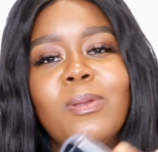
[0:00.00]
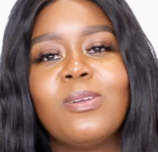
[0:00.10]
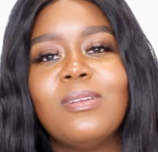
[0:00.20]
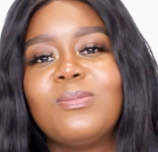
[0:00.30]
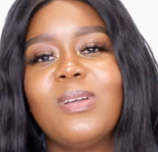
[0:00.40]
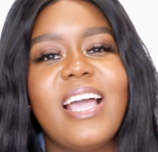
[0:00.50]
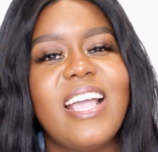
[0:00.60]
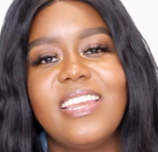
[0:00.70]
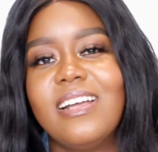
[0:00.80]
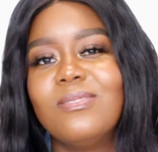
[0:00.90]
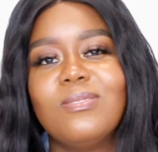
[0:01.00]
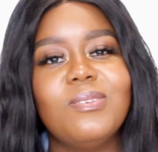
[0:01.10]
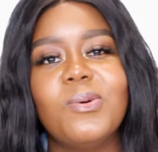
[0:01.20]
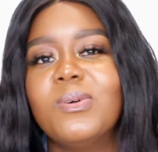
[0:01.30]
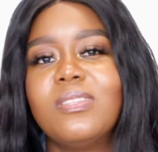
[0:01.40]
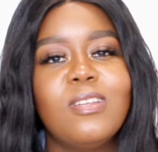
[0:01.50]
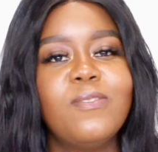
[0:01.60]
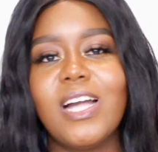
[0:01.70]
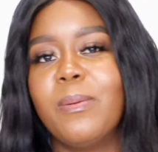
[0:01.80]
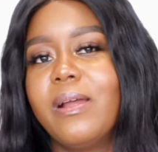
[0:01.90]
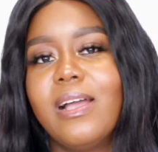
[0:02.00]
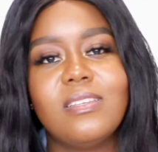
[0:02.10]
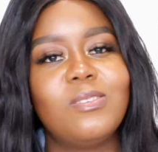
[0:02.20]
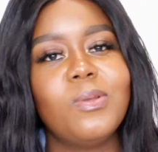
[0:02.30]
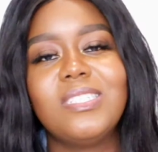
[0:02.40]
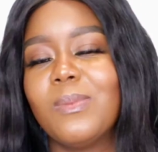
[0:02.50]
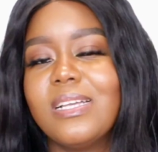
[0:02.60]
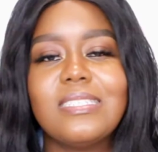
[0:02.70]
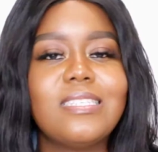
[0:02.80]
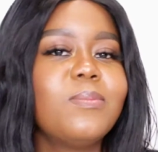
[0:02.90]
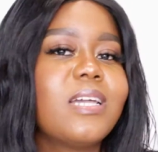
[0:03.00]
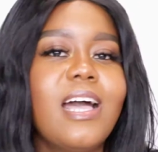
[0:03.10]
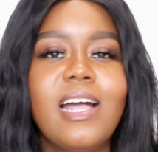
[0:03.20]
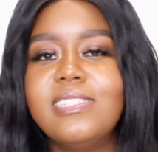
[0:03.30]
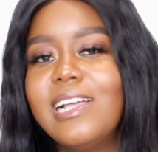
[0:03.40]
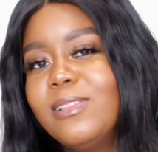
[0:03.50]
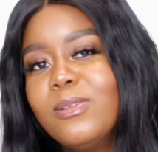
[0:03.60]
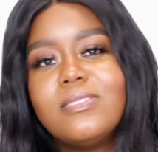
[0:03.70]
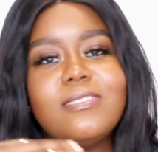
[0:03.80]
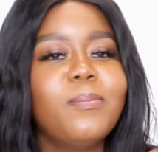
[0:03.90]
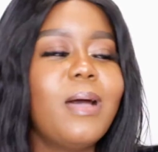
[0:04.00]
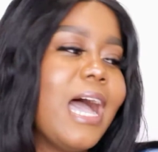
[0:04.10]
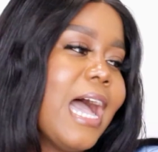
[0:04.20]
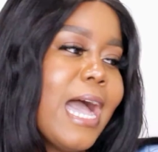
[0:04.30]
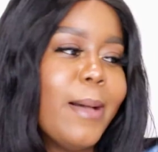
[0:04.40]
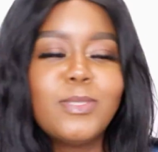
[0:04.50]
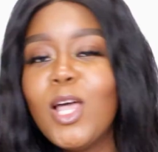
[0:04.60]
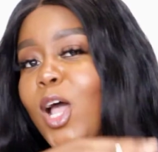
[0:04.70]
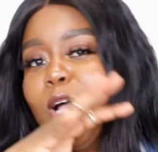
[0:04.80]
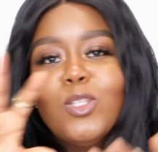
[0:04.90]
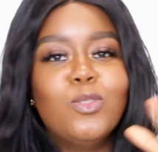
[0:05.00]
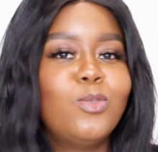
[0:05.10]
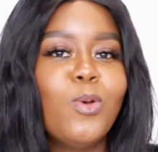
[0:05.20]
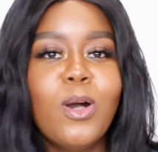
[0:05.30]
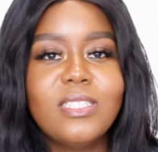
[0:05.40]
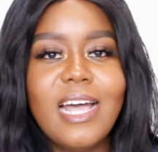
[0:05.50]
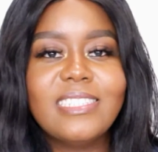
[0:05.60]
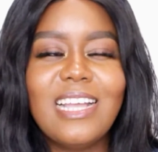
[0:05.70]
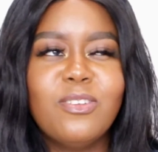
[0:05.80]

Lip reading: I'm just going to go ahead and do the whole thing off camera, switch my SIM card, download some apps, do all that.